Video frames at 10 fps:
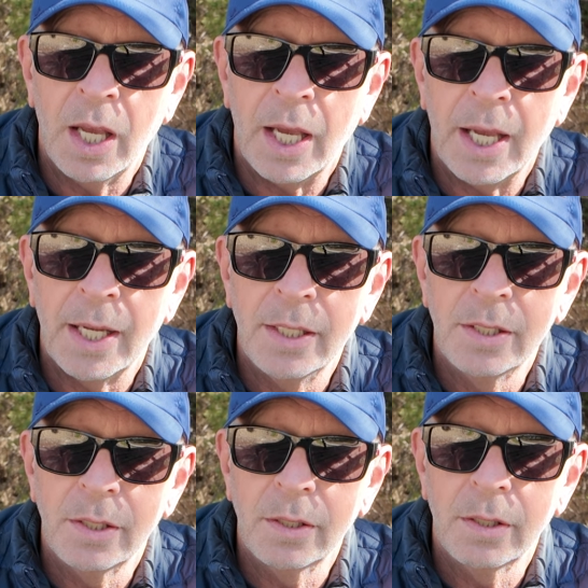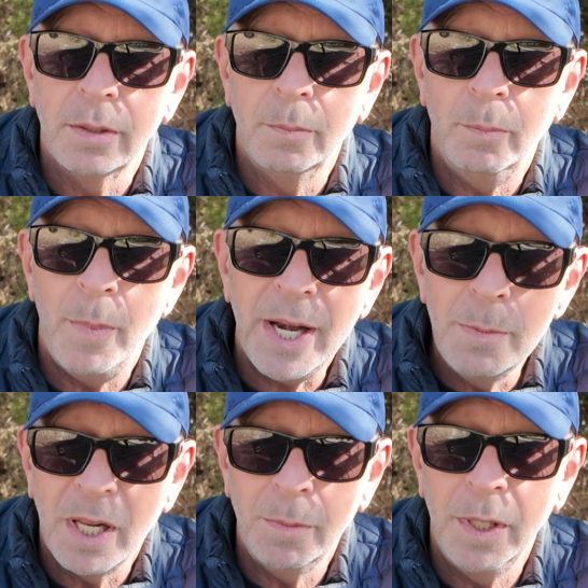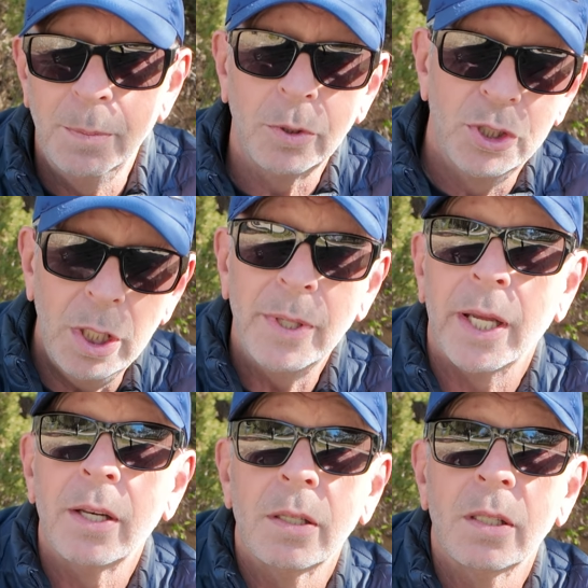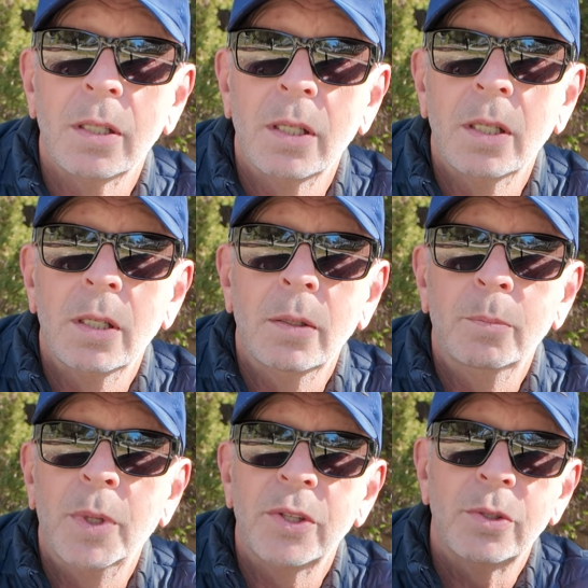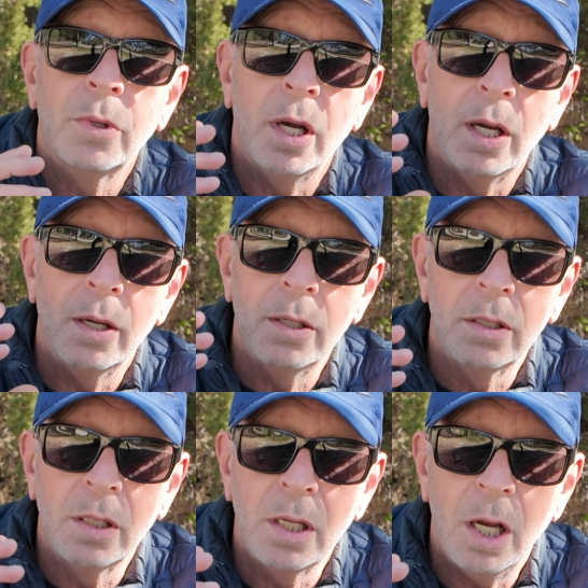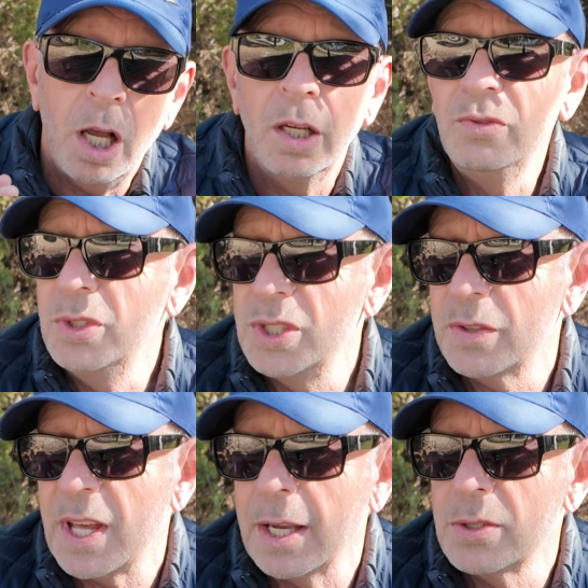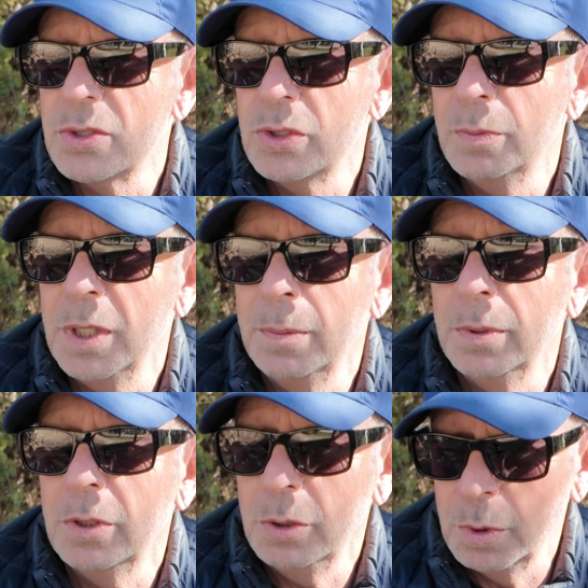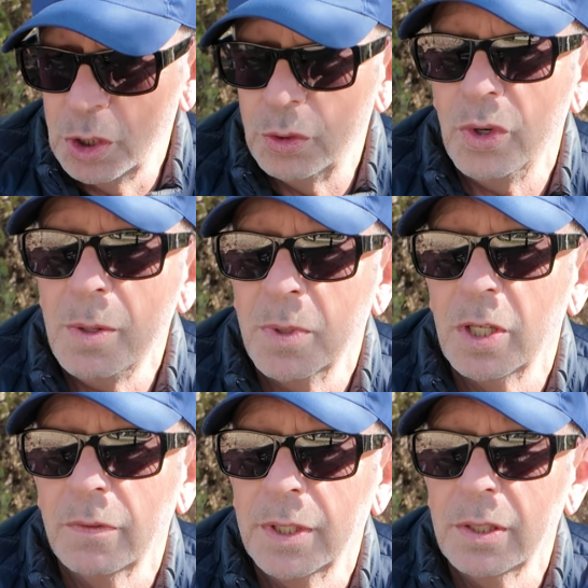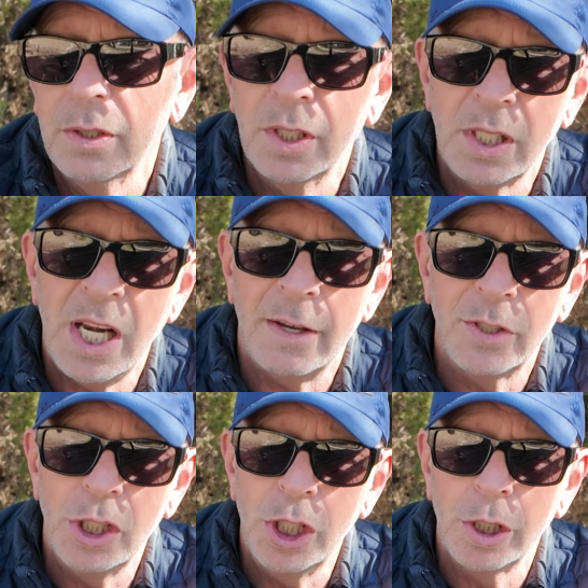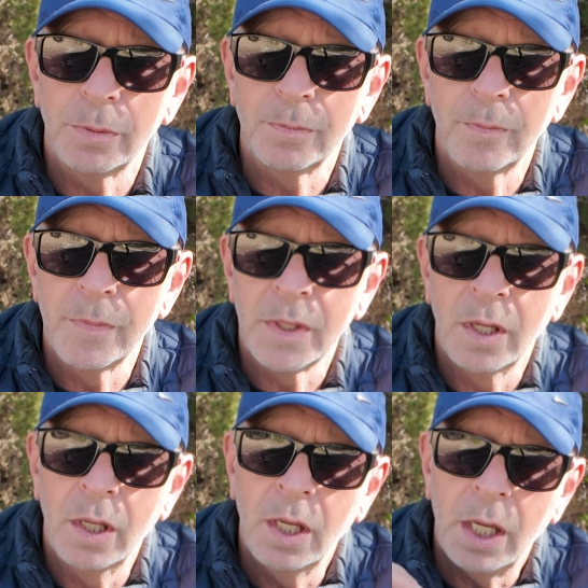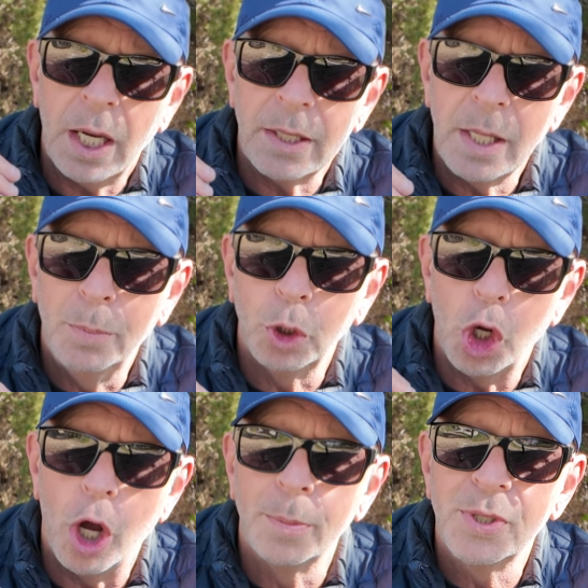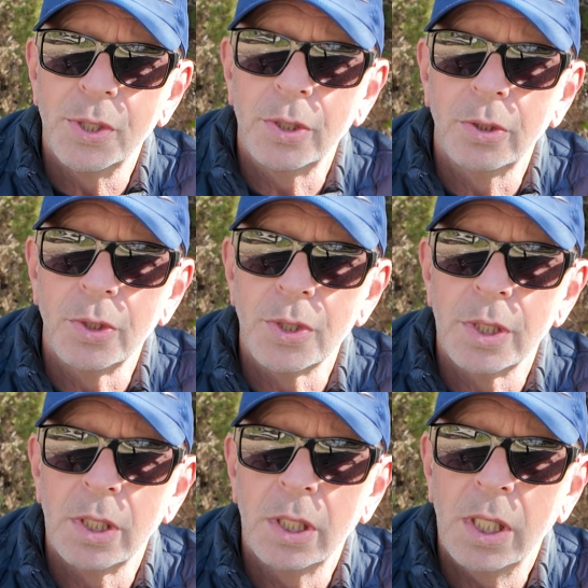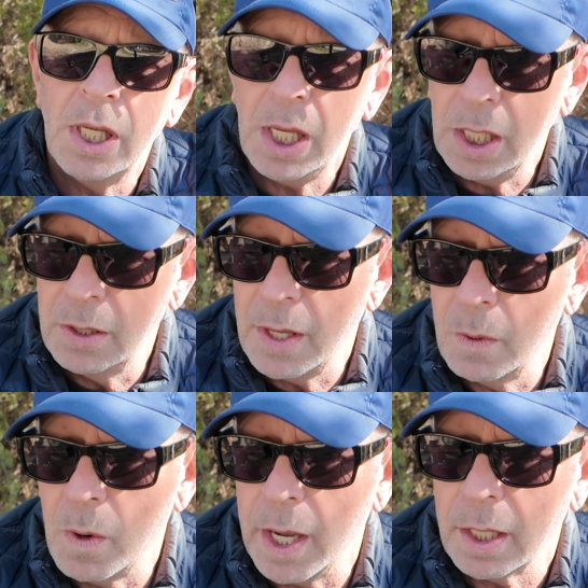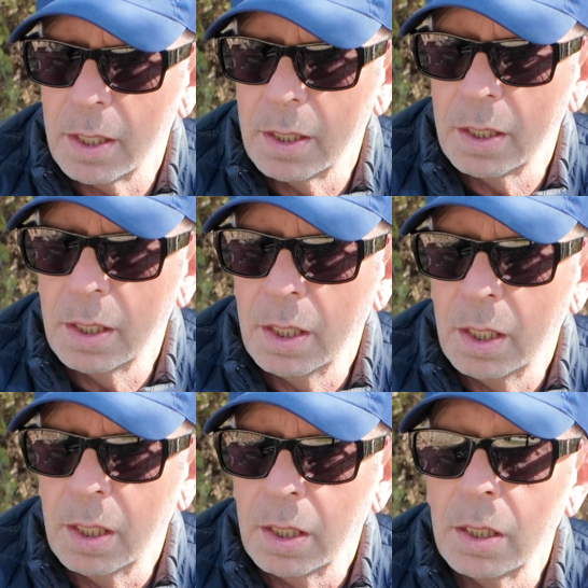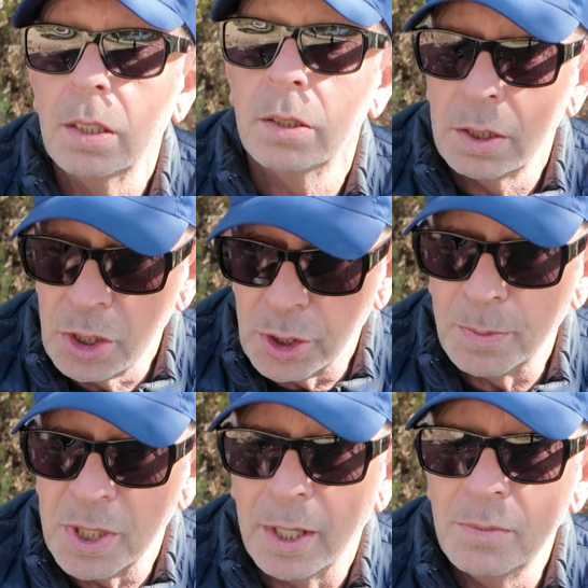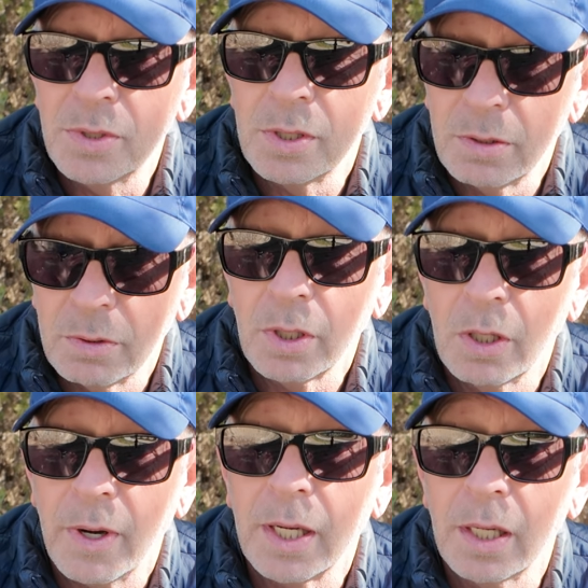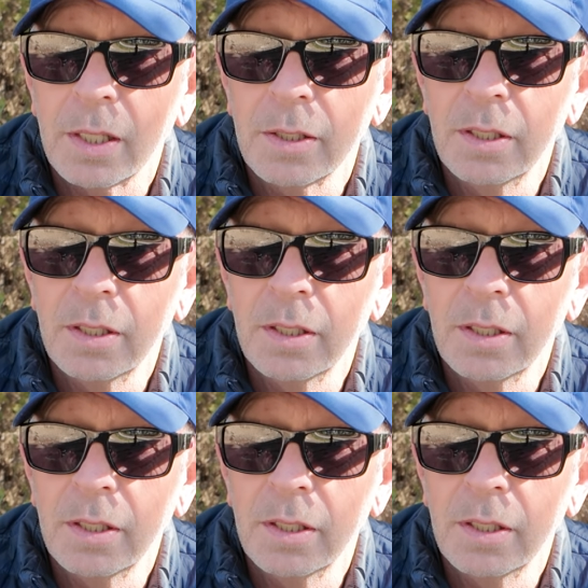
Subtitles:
and many, many people do it, but there are hundreds of thousands of people who are dreaming of it that never do, and they put obstacles in their way, sometimes correctly.